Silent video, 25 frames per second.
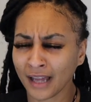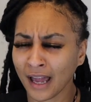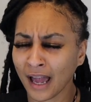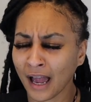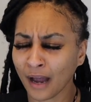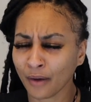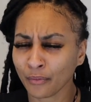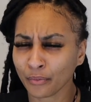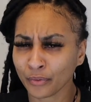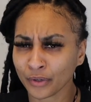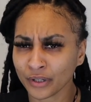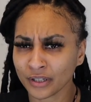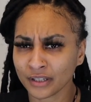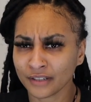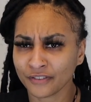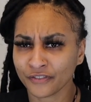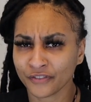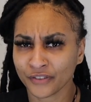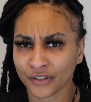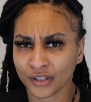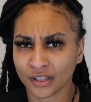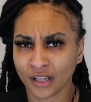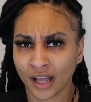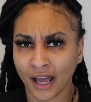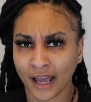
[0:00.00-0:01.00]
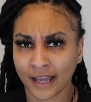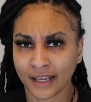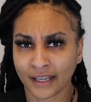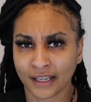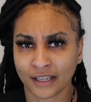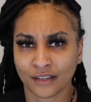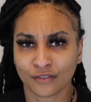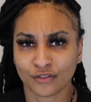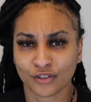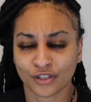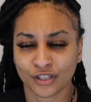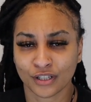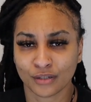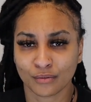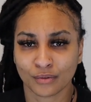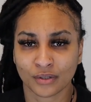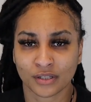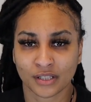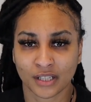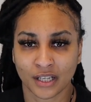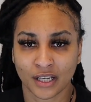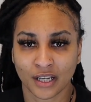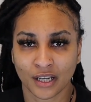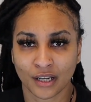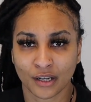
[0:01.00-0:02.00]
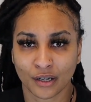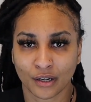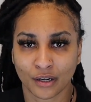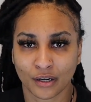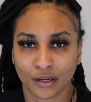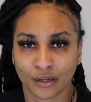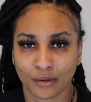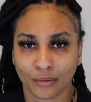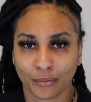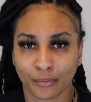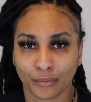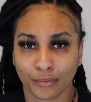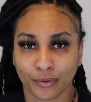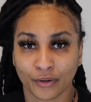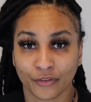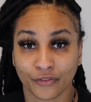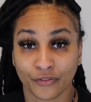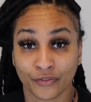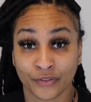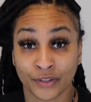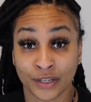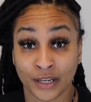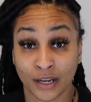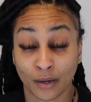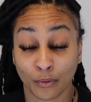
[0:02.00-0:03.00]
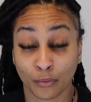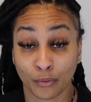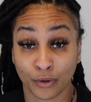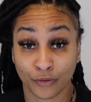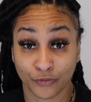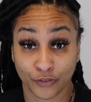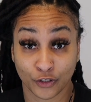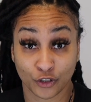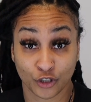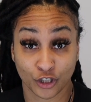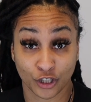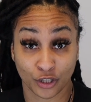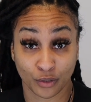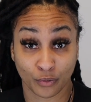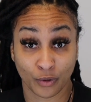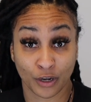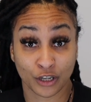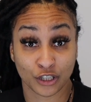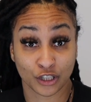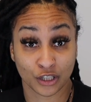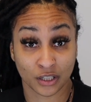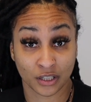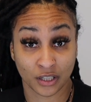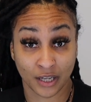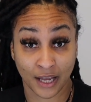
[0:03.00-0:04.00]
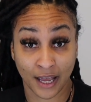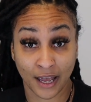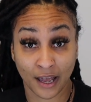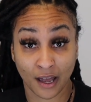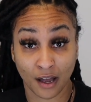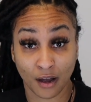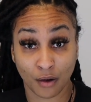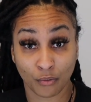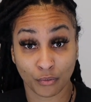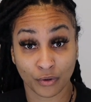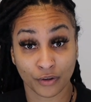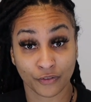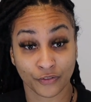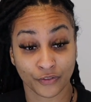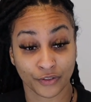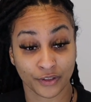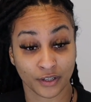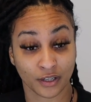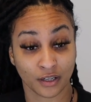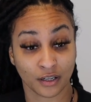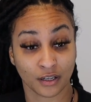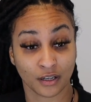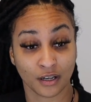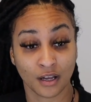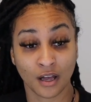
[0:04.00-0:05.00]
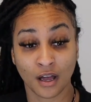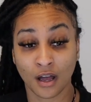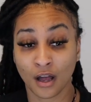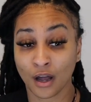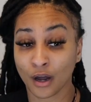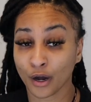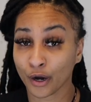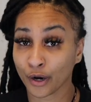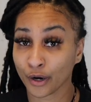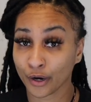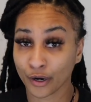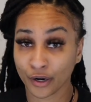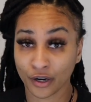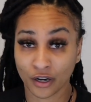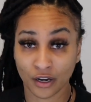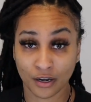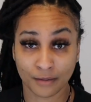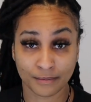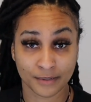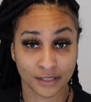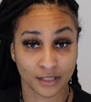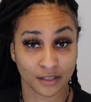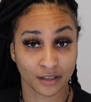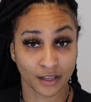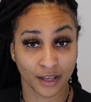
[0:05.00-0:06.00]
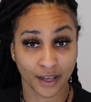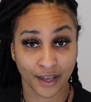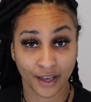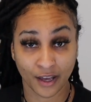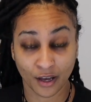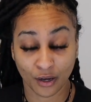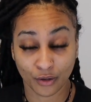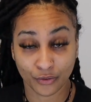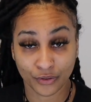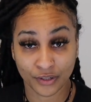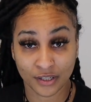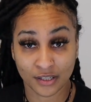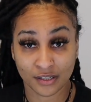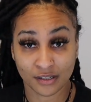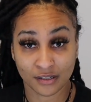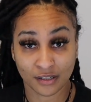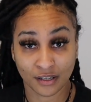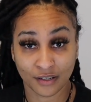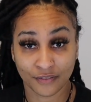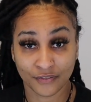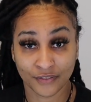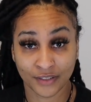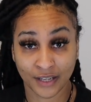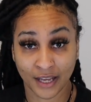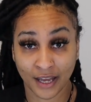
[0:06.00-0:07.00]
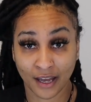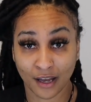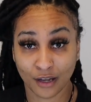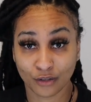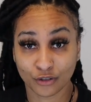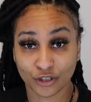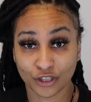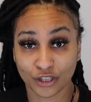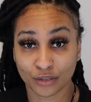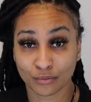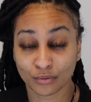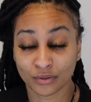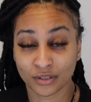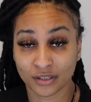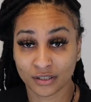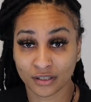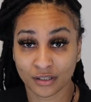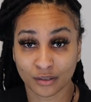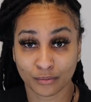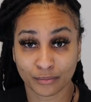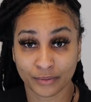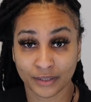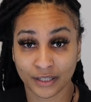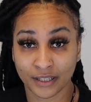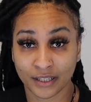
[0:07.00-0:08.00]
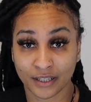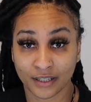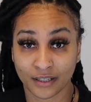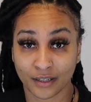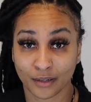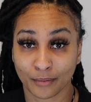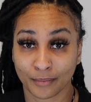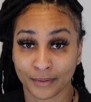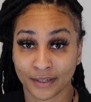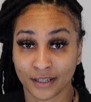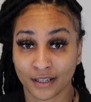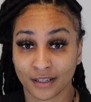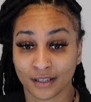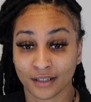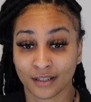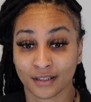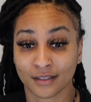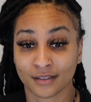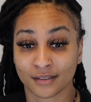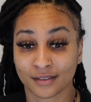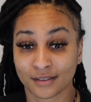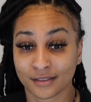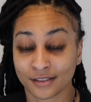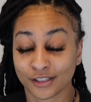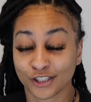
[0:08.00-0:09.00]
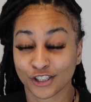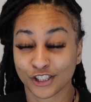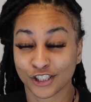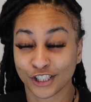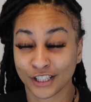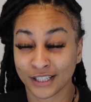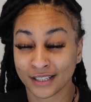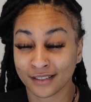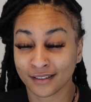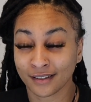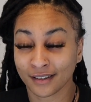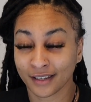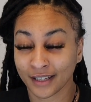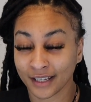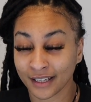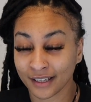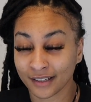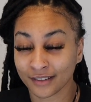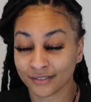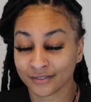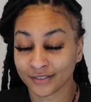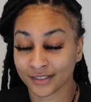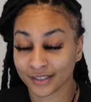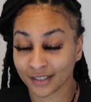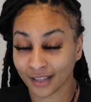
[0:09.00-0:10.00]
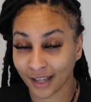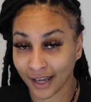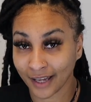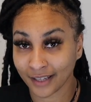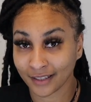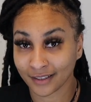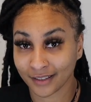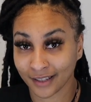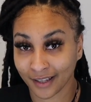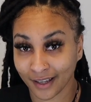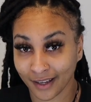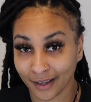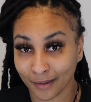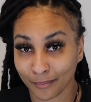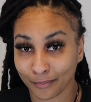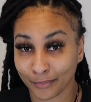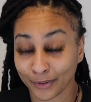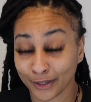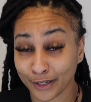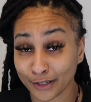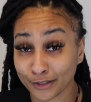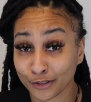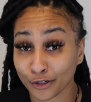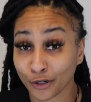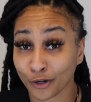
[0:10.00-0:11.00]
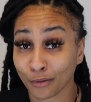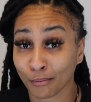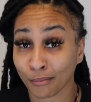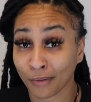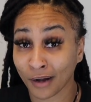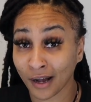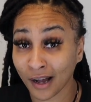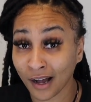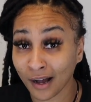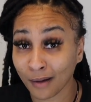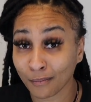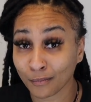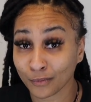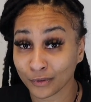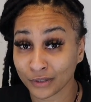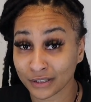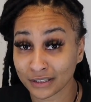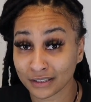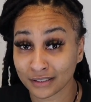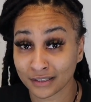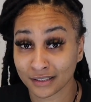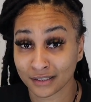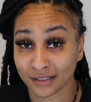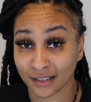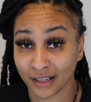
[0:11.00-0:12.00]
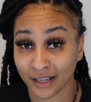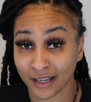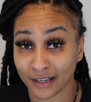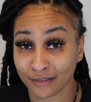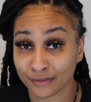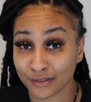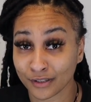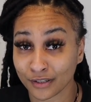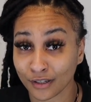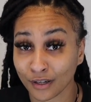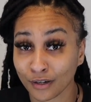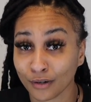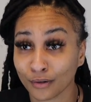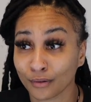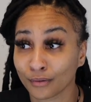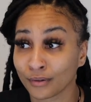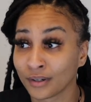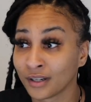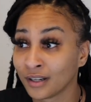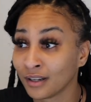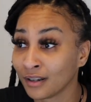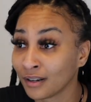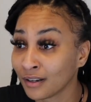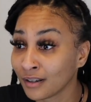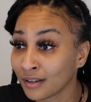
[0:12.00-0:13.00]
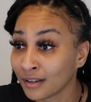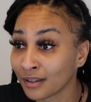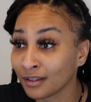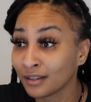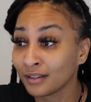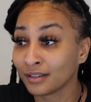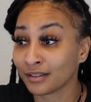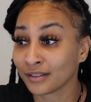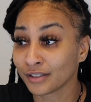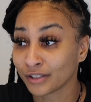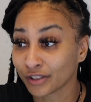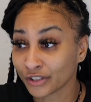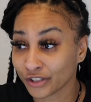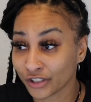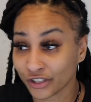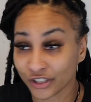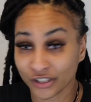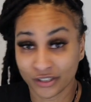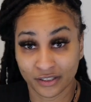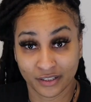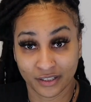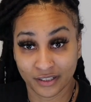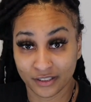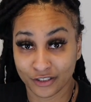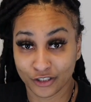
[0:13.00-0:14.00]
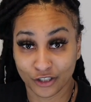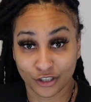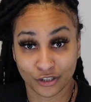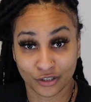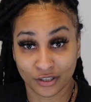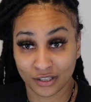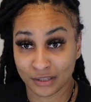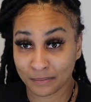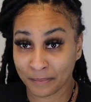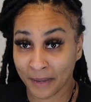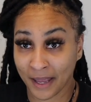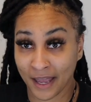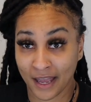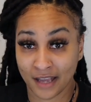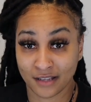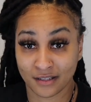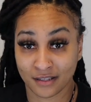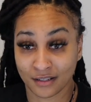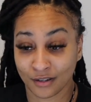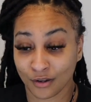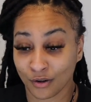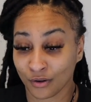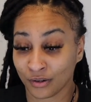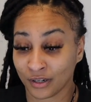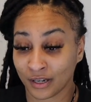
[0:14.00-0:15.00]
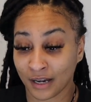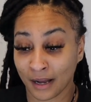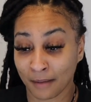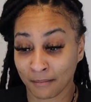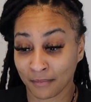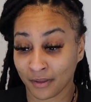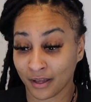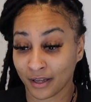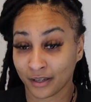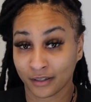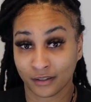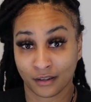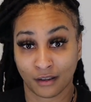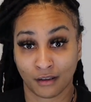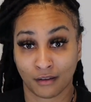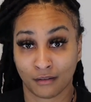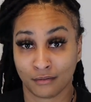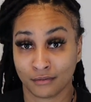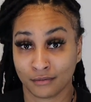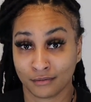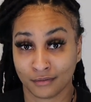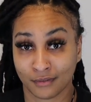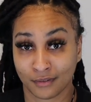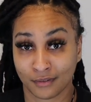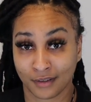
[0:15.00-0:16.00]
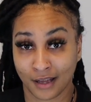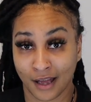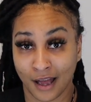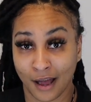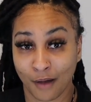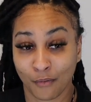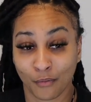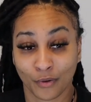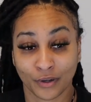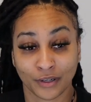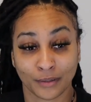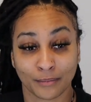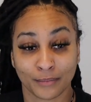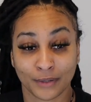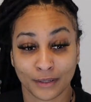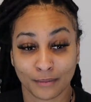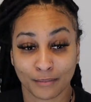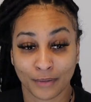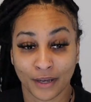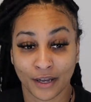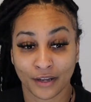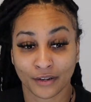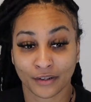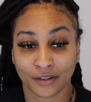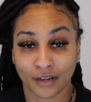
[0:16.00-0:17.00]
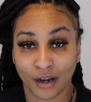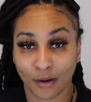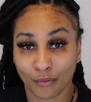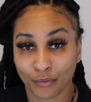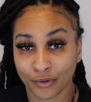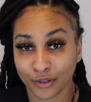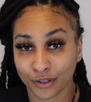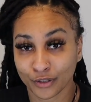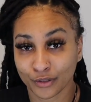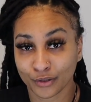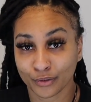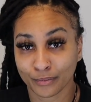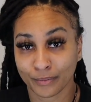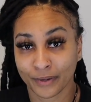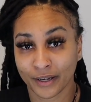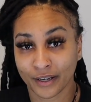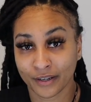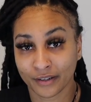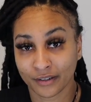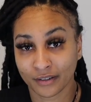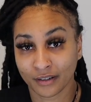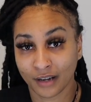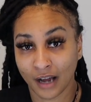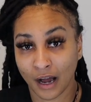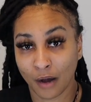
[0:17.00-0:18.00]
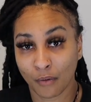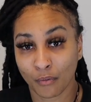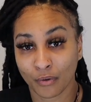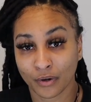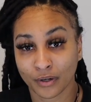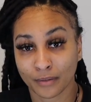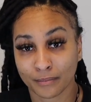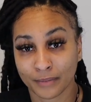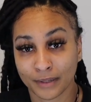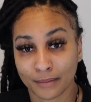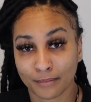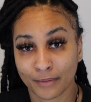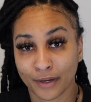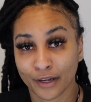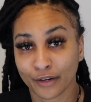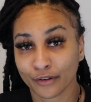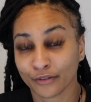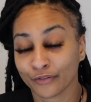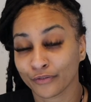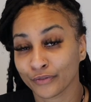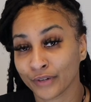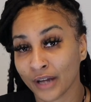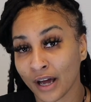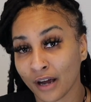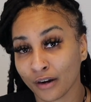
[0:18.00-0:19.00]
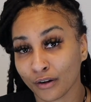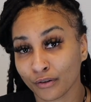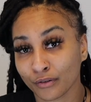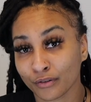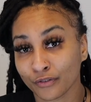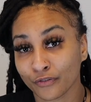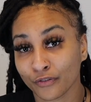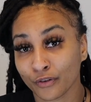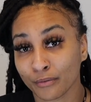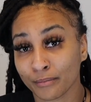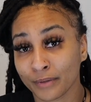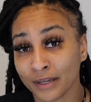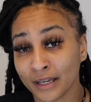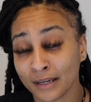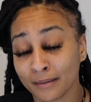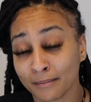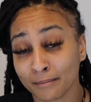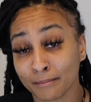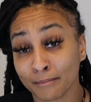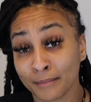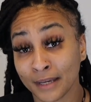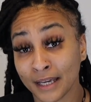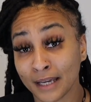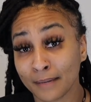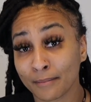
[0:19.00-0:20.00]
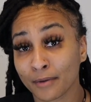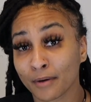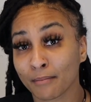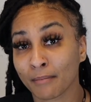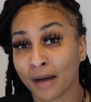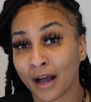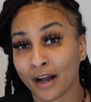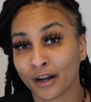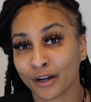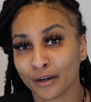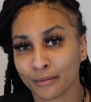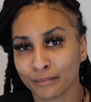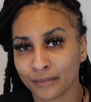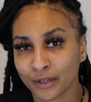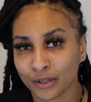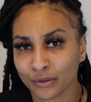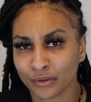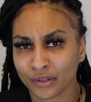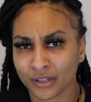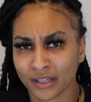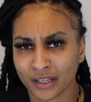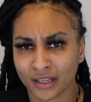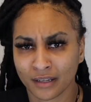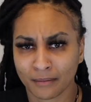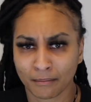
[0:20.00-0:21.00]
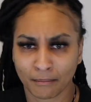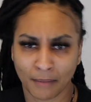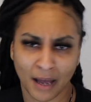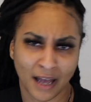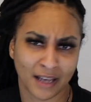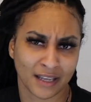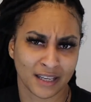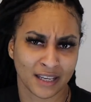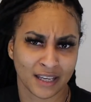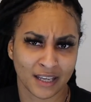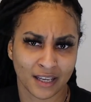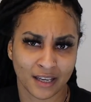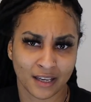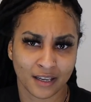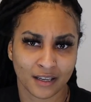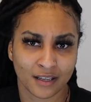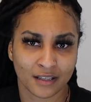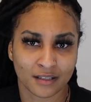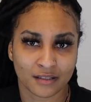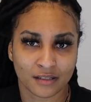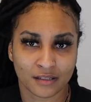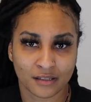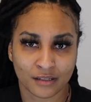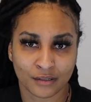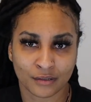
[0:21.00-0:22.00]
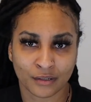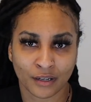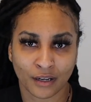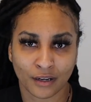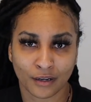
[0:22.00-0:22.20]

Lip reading: I really feel like if she was here with the generation now, with the herbs and the healthy stuff now, she would still be here because she lived like that, because her mom was a slave. So she just passed it on, and I'm like, no, I want to be better. I want to do better. I want to be better not only for being me, but my community, my kids.